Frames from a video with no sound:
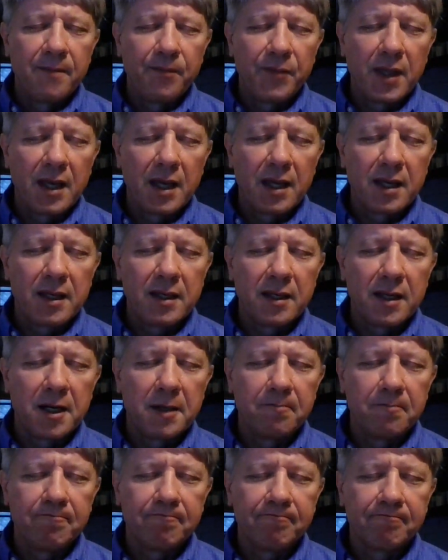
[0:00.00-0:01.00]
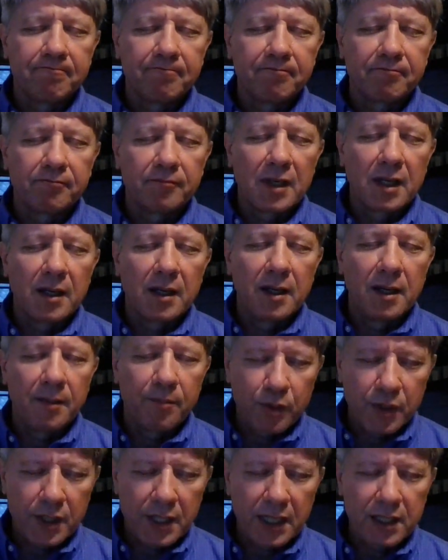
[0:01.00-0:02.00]
and
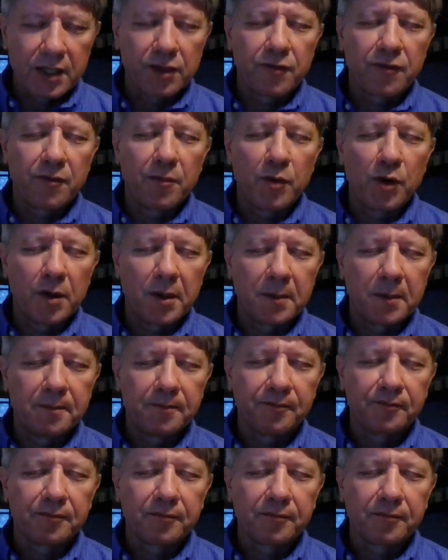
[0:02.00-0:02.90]
protect us from harm.